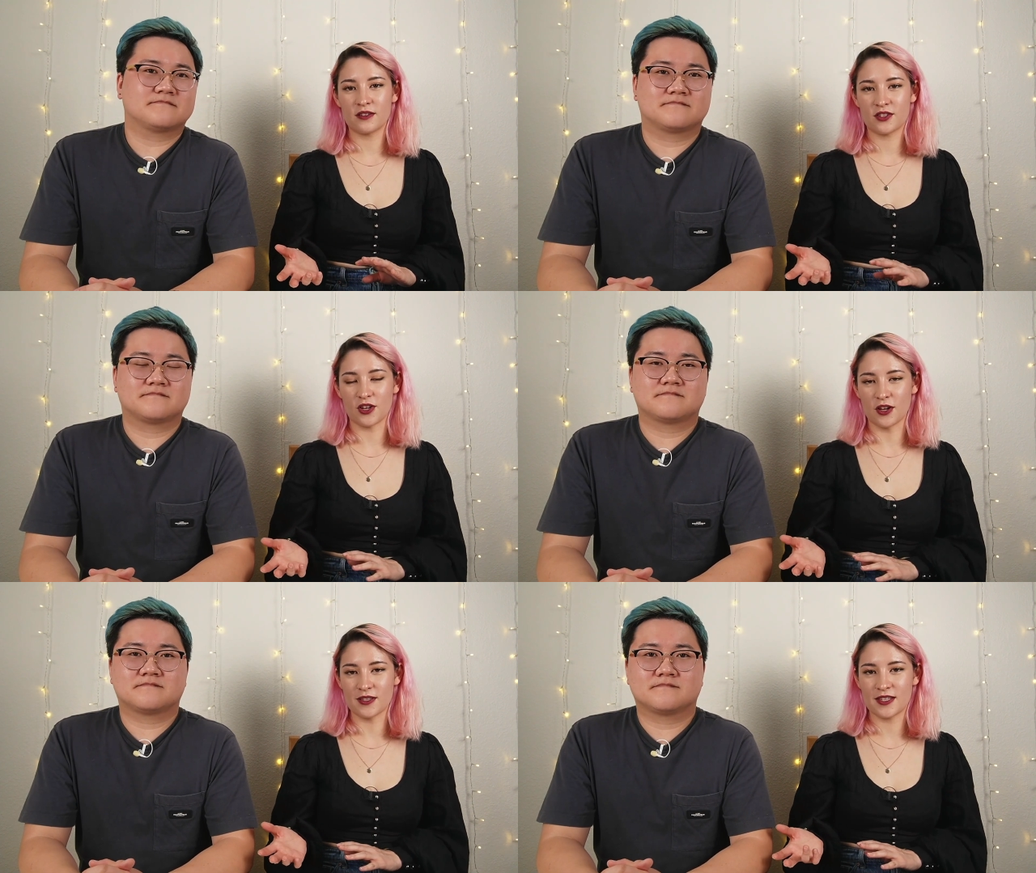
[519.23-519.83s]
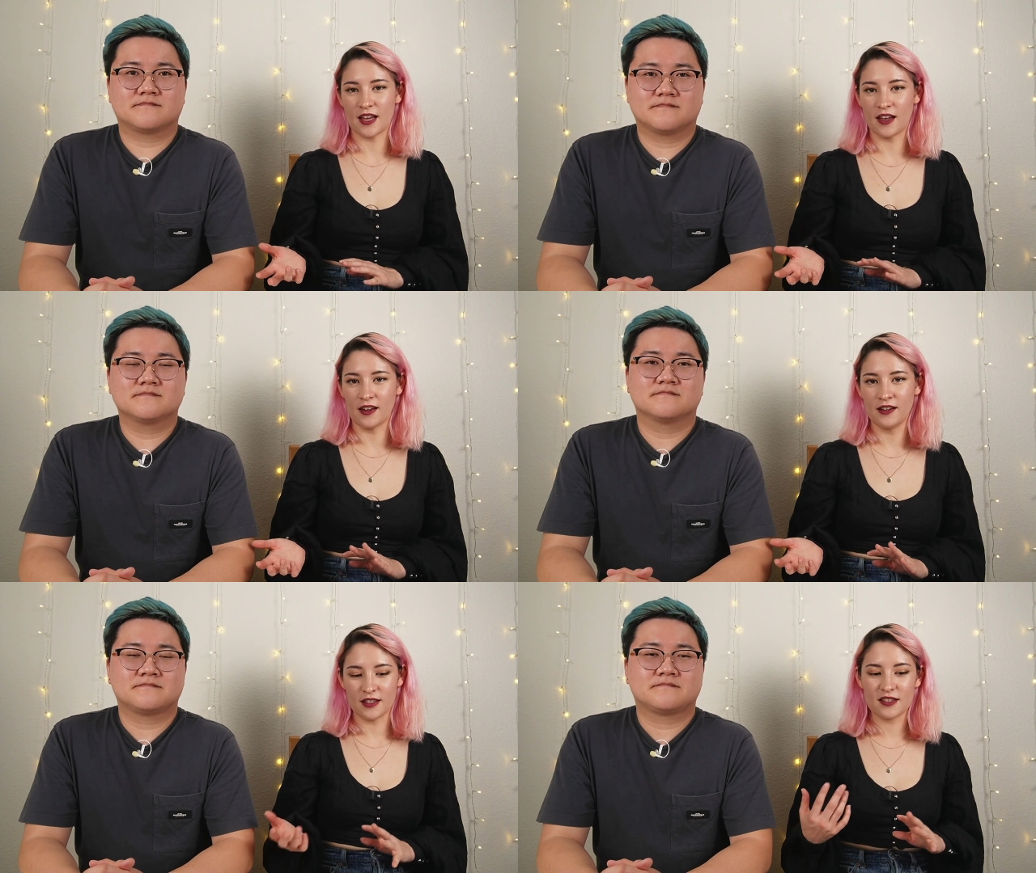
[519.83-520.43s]
Speaker 1: Sean
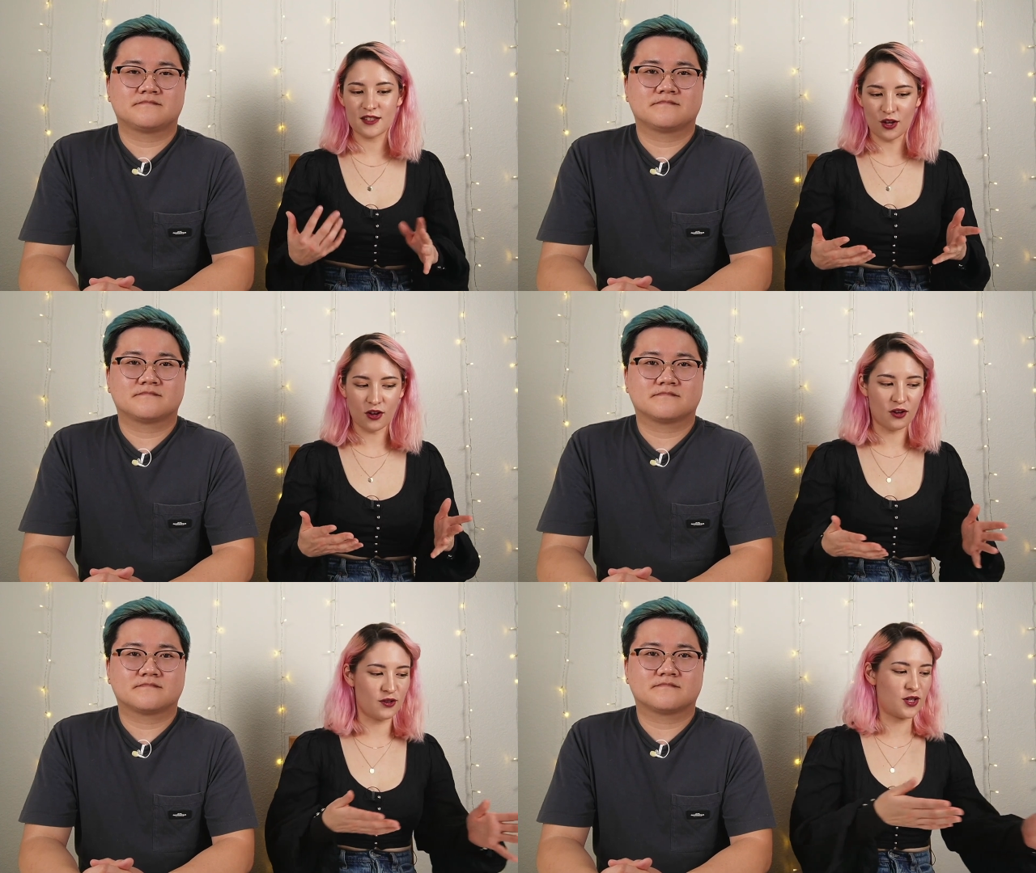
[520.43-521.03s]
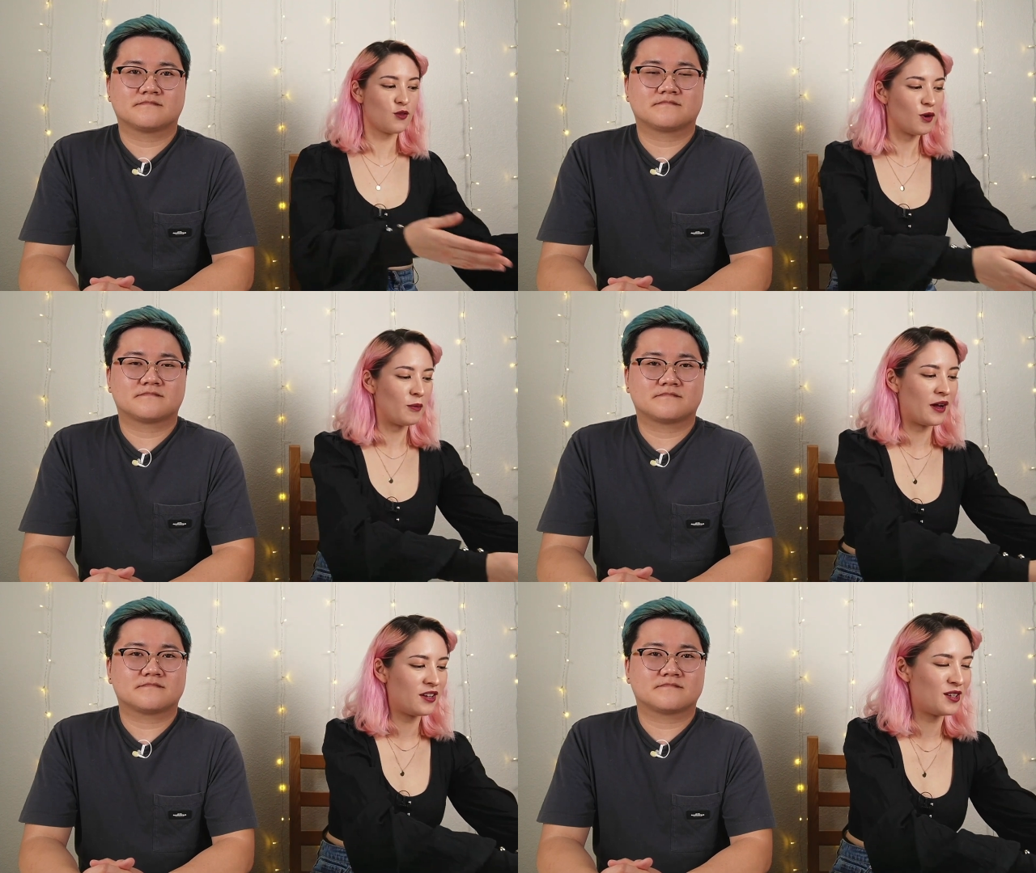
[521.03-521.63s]
said, this song also
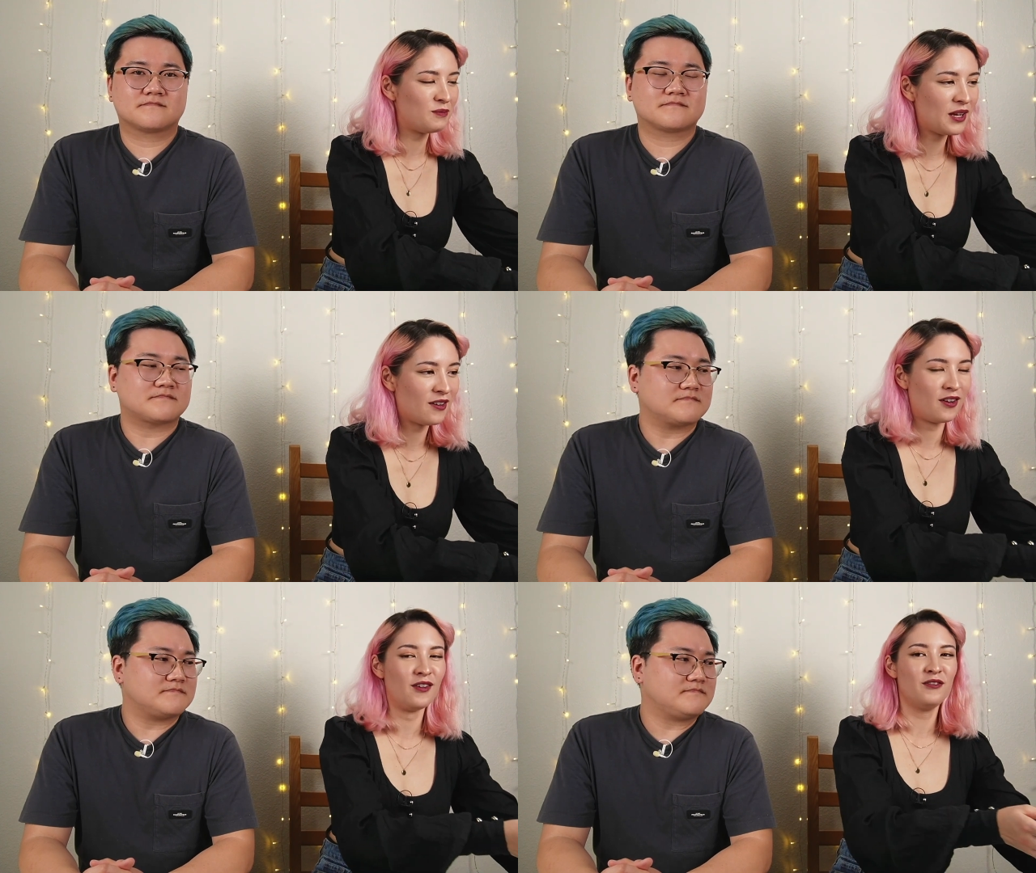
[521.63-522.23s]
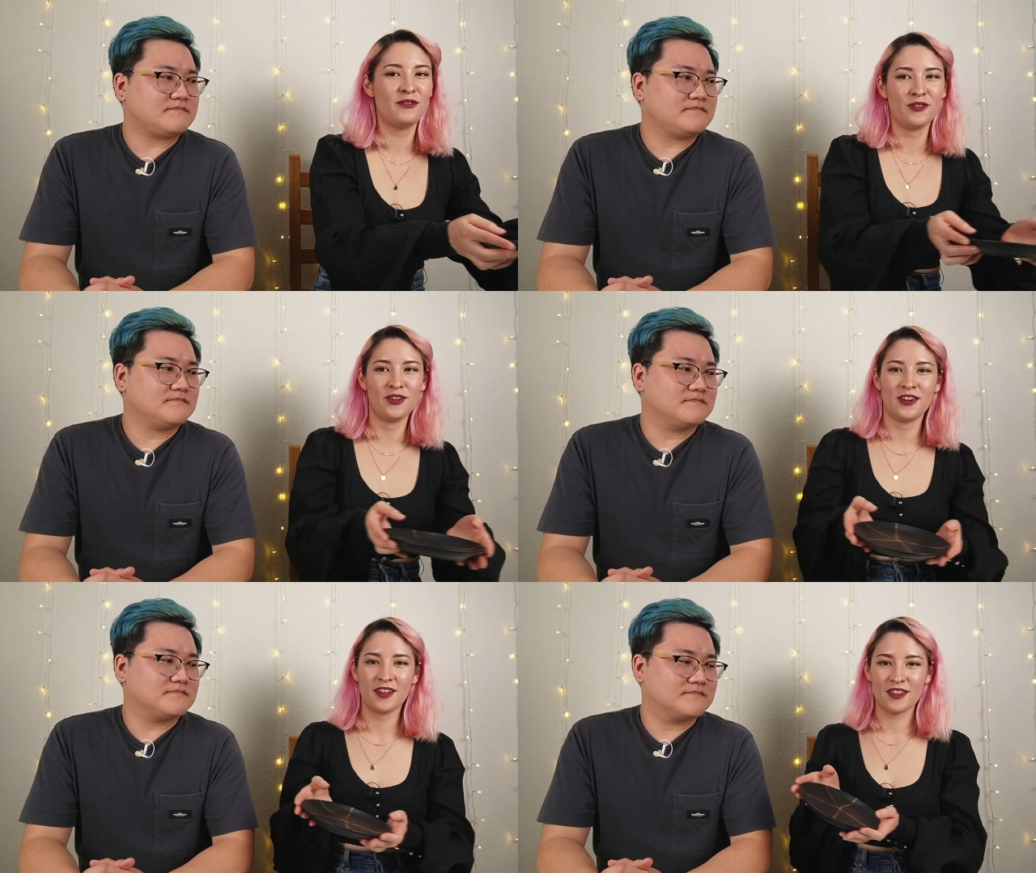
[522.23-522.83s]
reminded me of
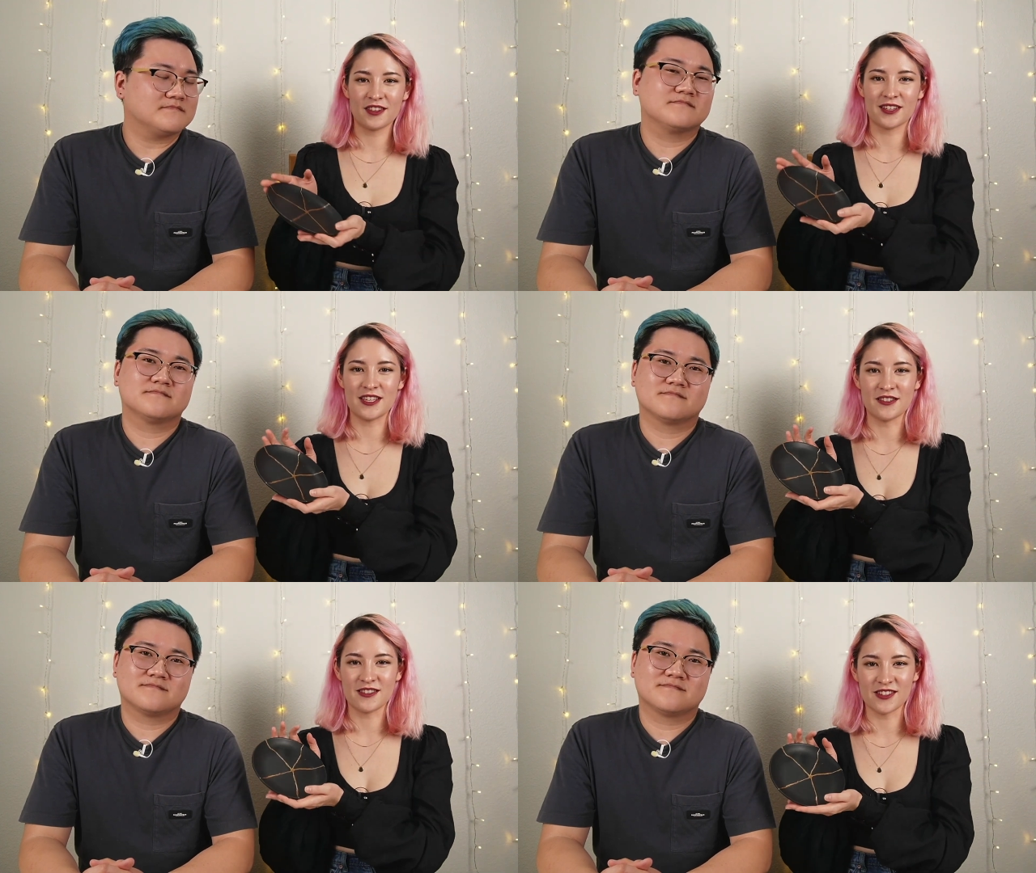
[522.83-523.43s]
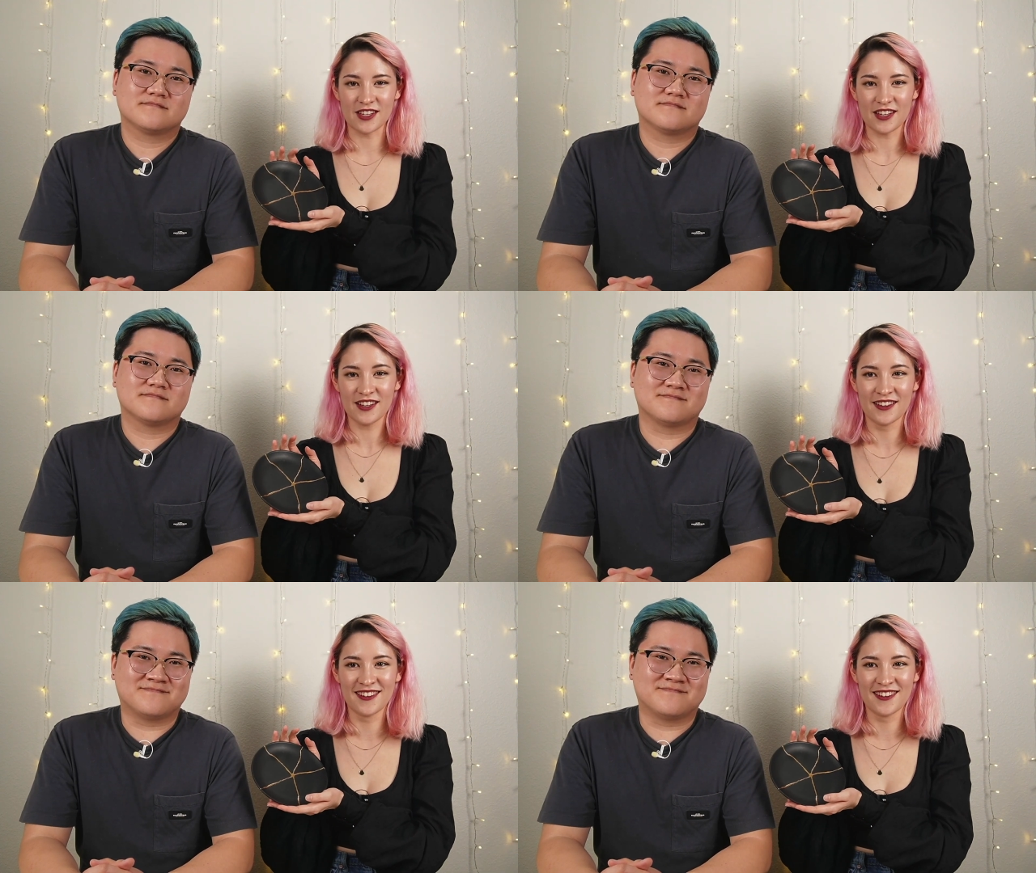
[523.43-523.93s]
the kintsugi